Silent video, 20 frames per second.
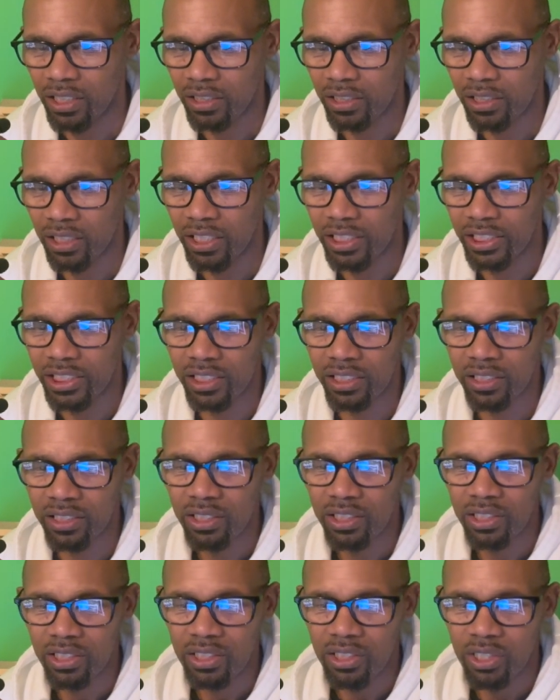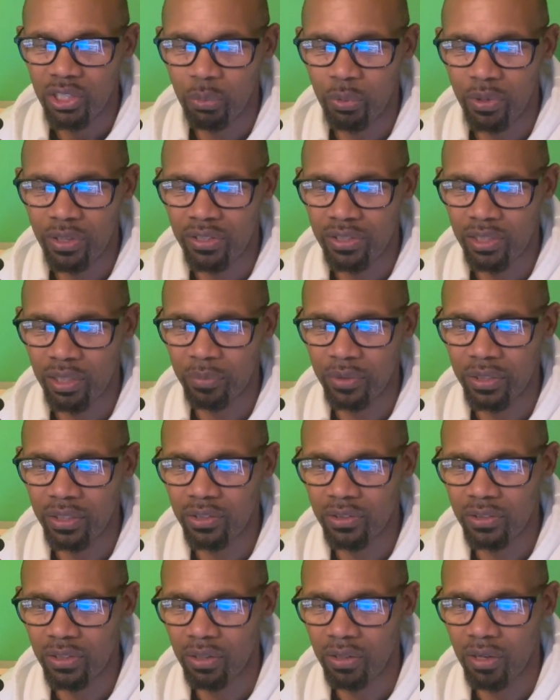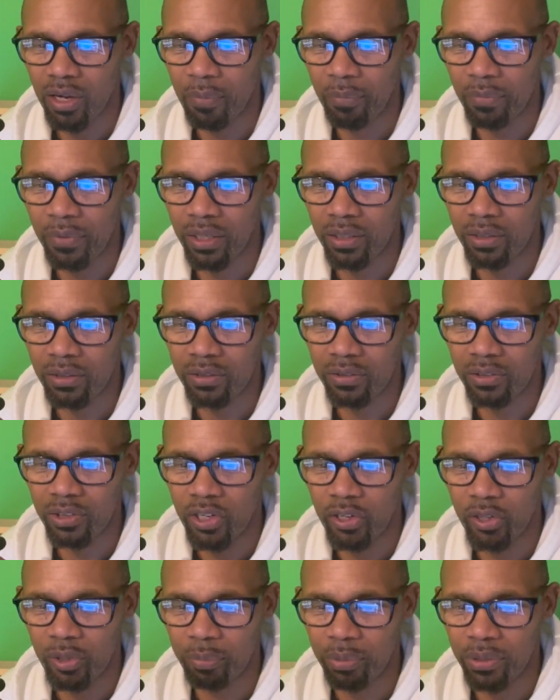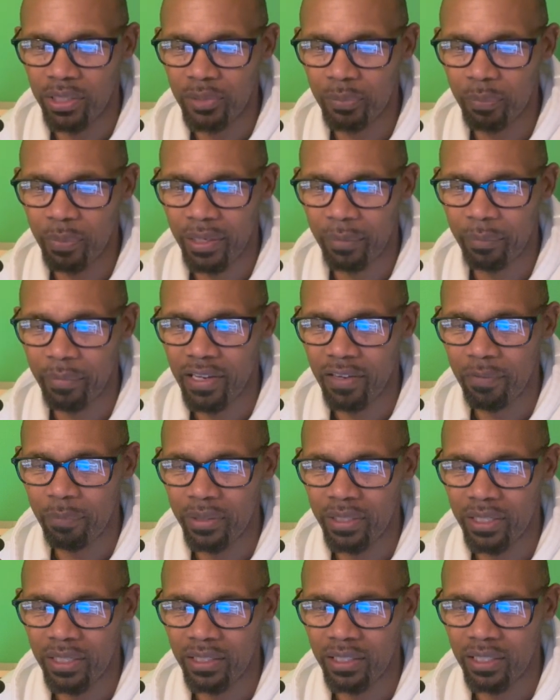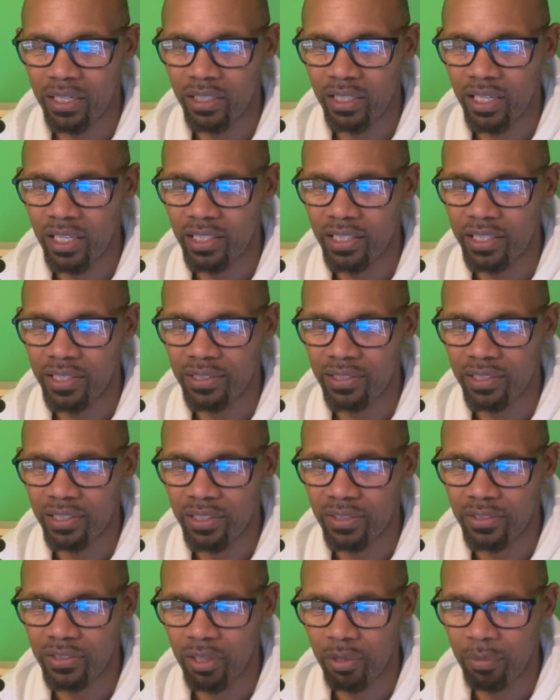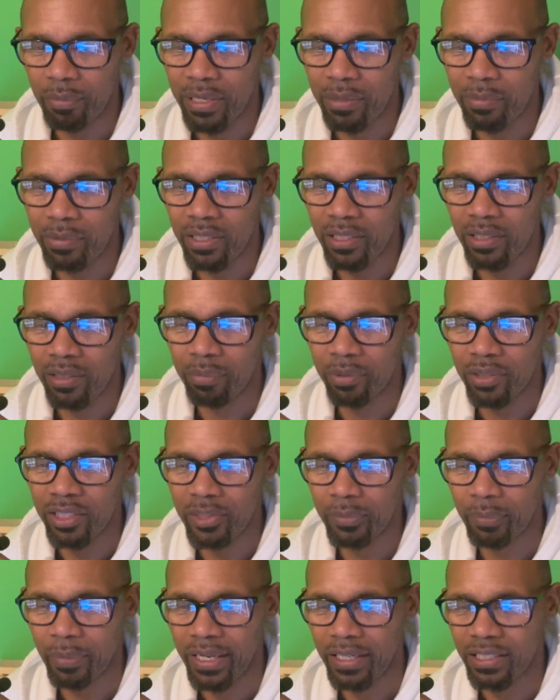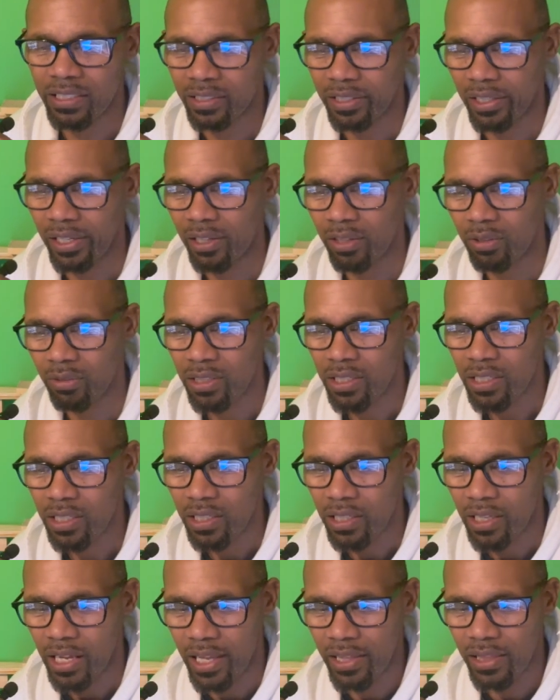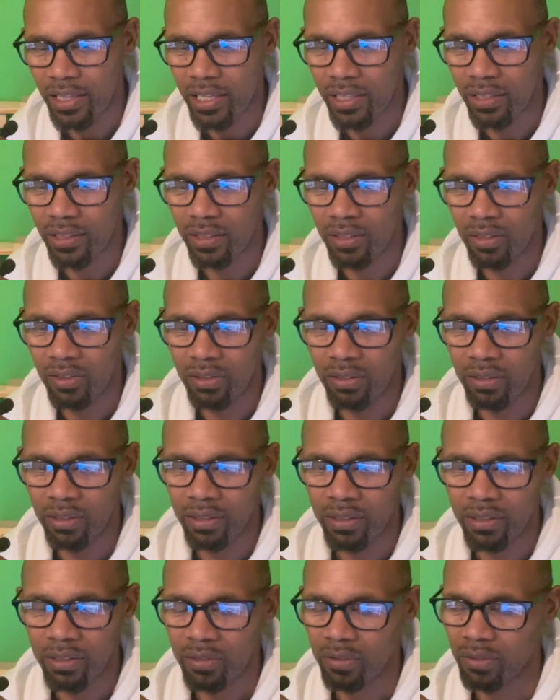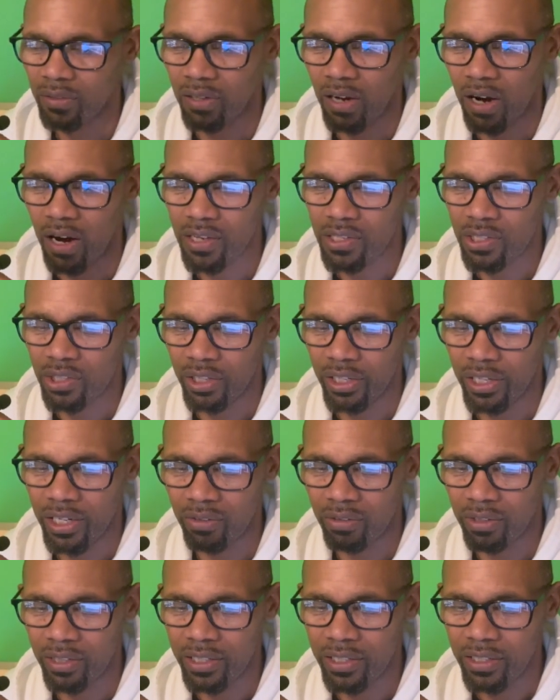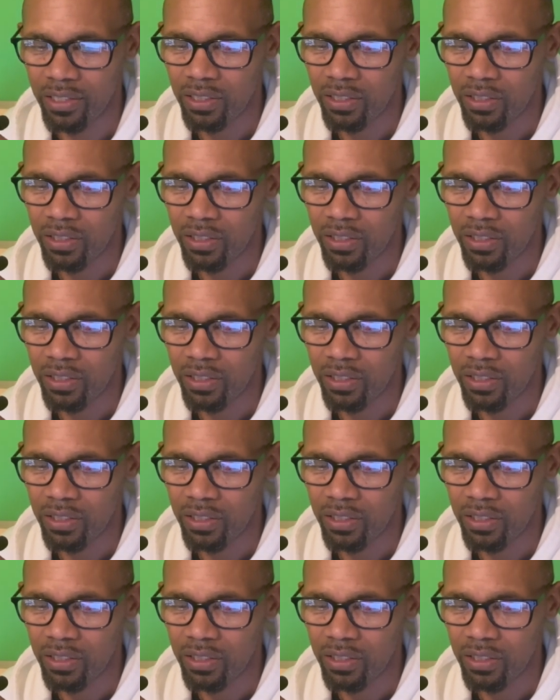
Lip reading: collision with something. So I'm not, the police bike may have been another incident. So maybe the police bike slid out, and then the car slid out and